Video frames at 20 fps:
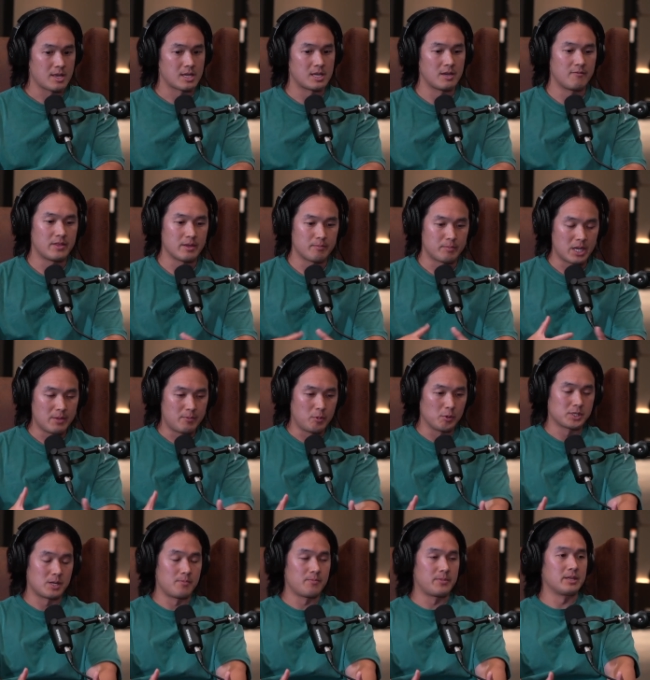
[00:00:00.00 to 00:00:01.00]
Give that
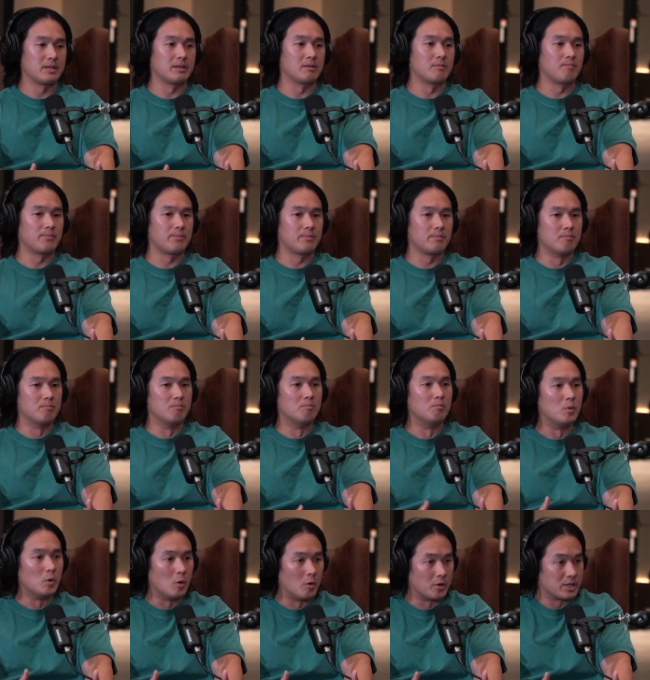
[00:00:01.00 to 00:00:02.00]
people something
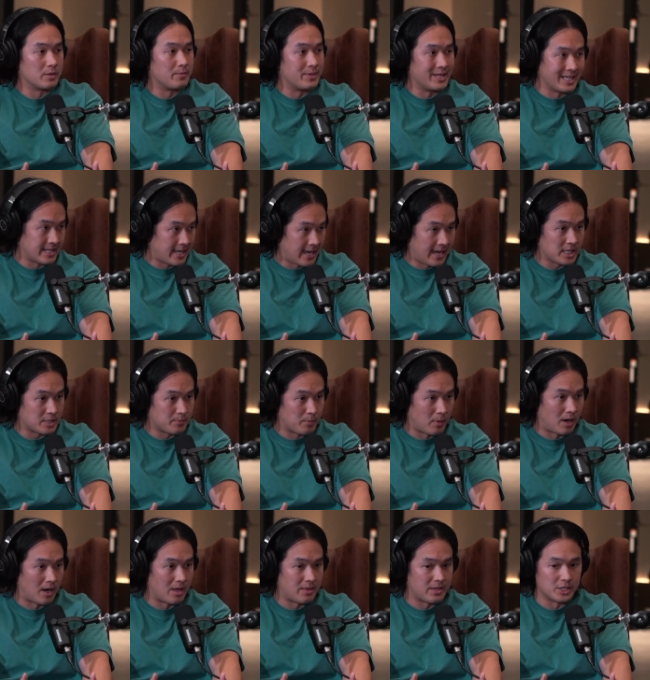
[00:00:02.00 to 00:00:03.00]
more to be engaged
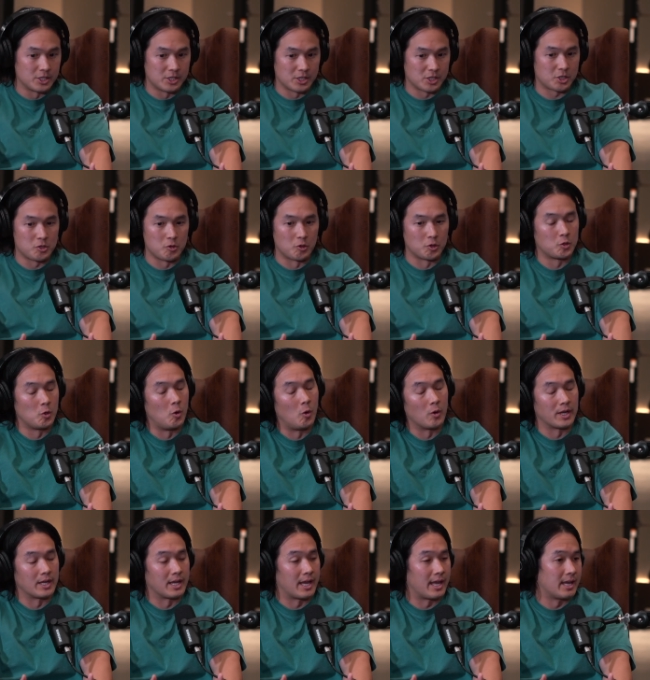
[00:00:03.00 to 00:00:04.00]
by than just your
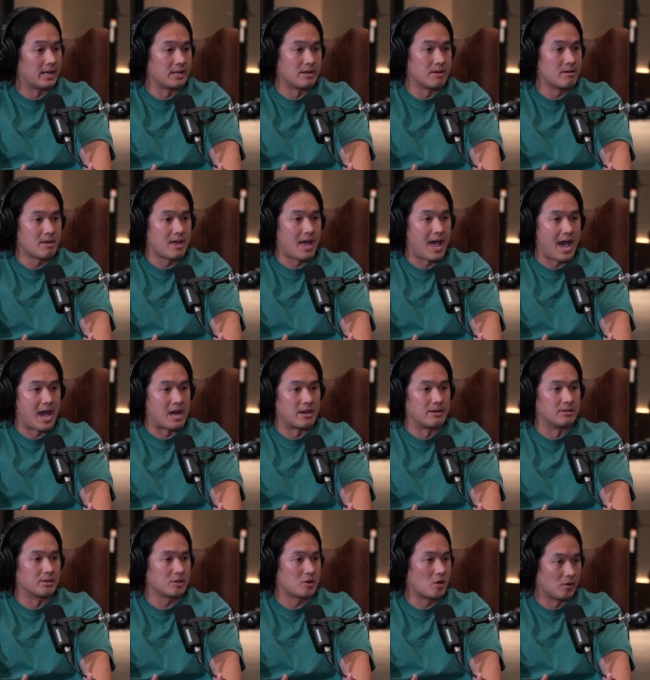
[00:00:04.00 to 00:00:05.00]
talking head
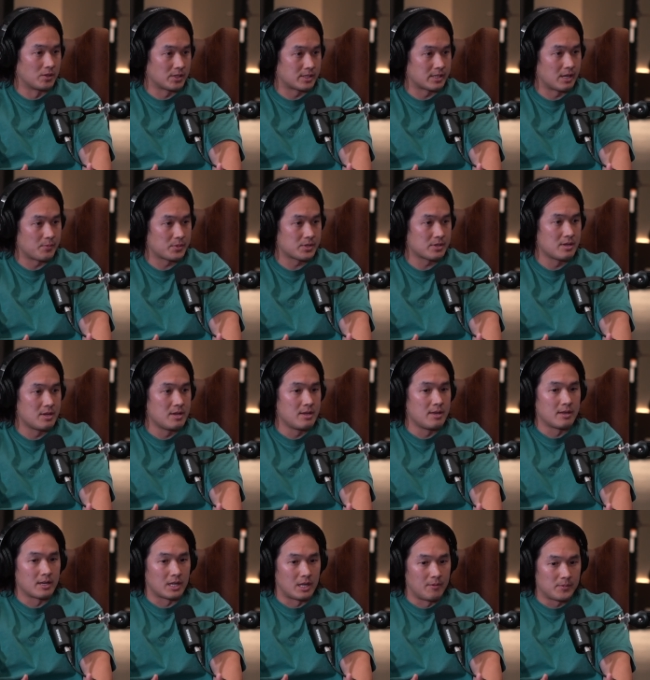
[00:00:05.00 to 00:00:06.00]
and concepts.
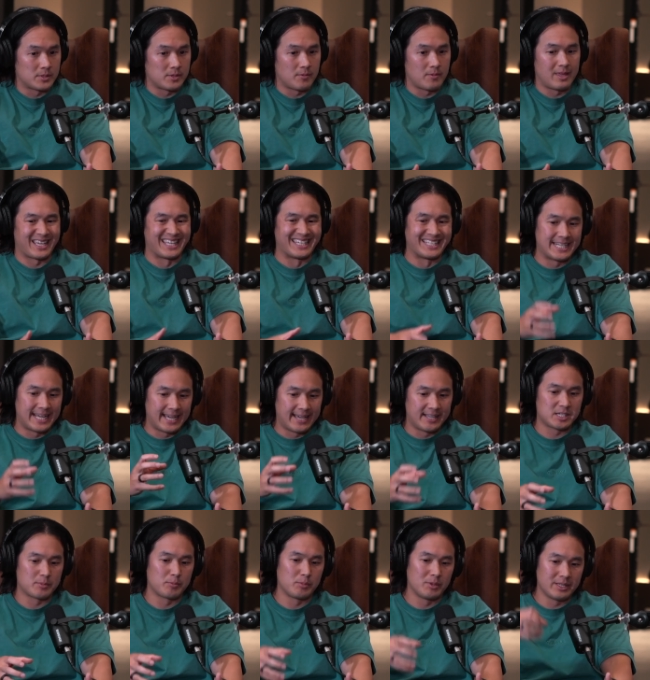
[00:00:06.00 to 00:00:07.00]
Give them something they can
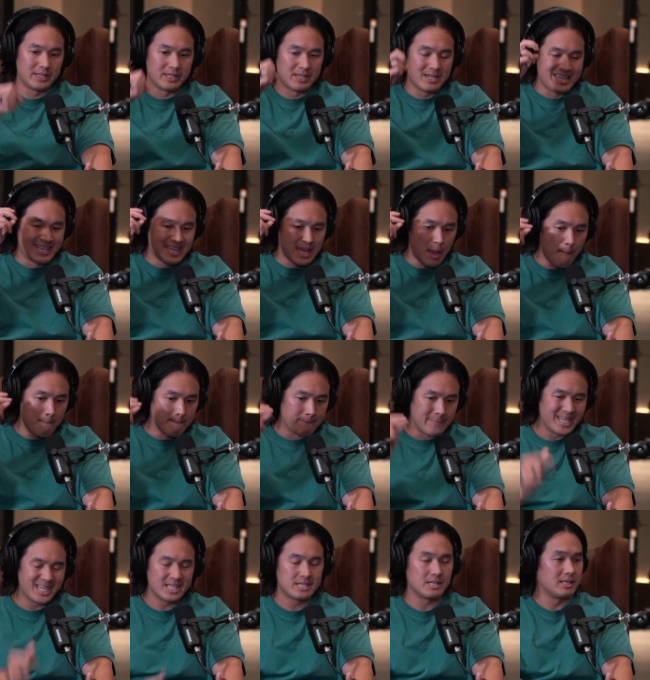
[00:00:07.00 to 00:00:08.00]
tangibly,
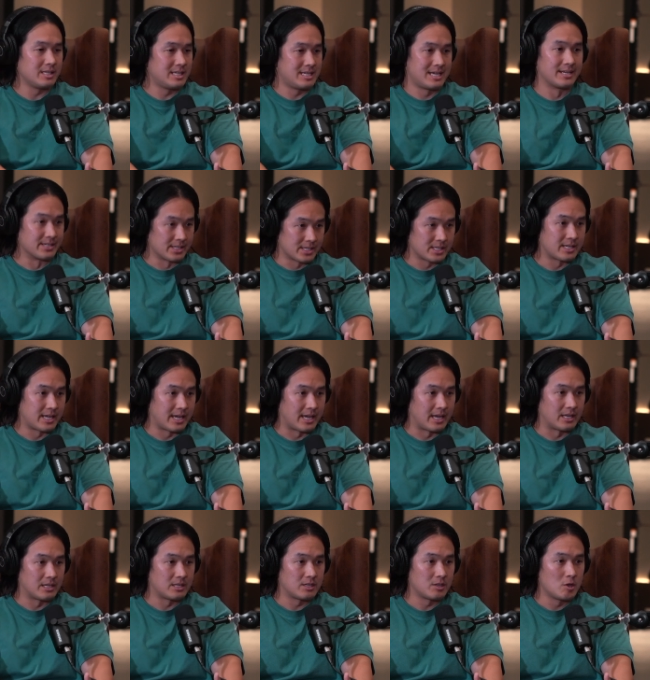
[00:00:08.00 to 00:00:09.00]
immediately
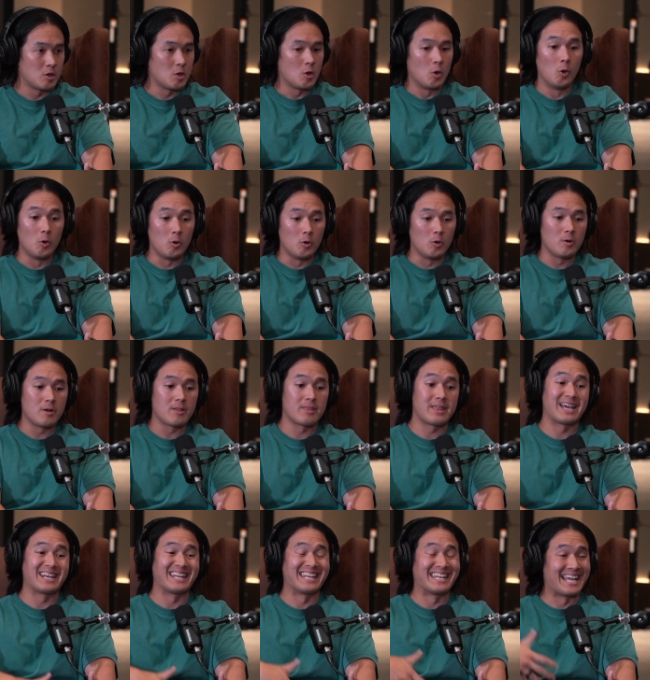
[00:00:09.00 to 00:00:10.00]
understand, or
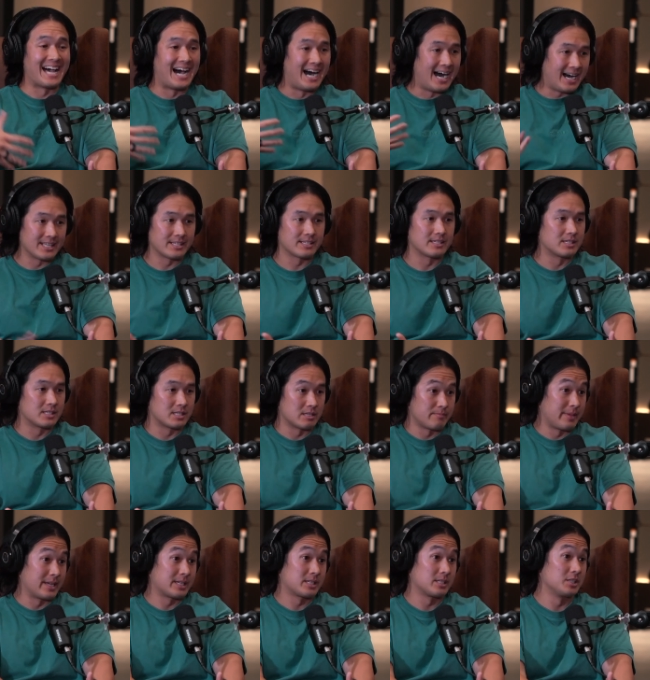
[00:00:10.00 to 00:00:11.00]
that enhances the
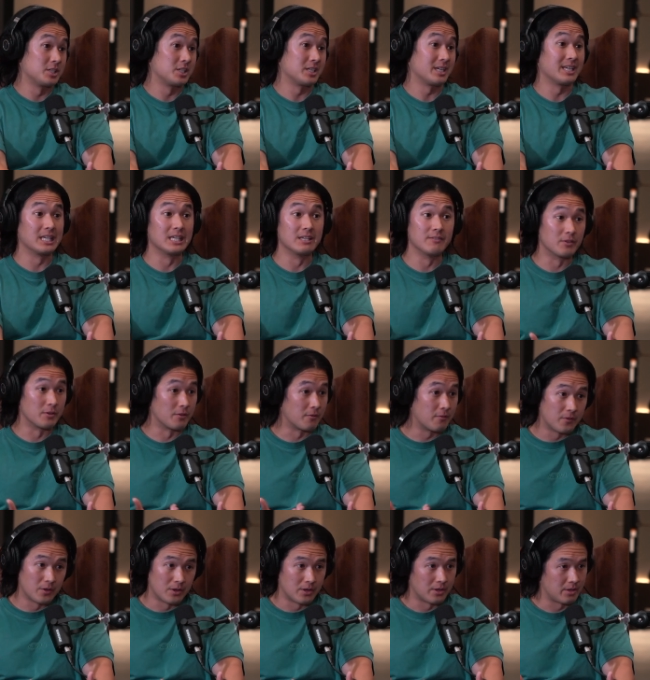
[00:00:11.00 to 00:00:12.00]
message even
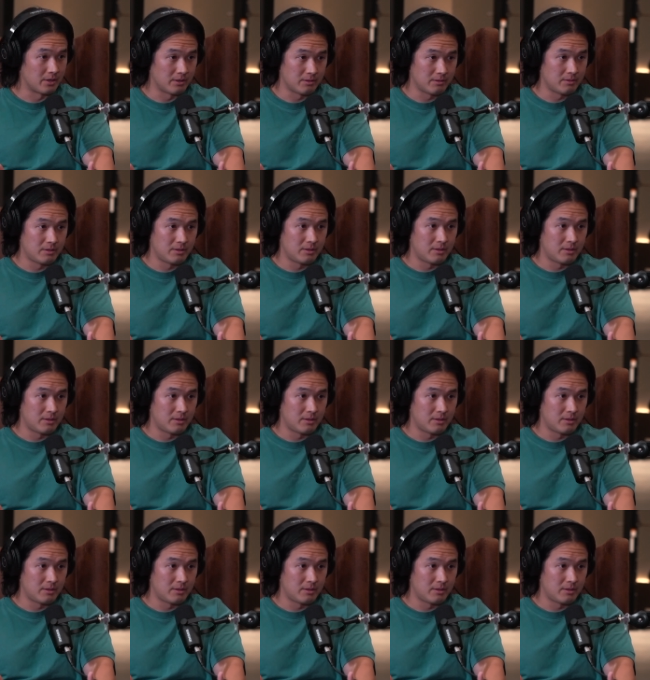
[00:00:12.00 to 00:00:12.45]
further.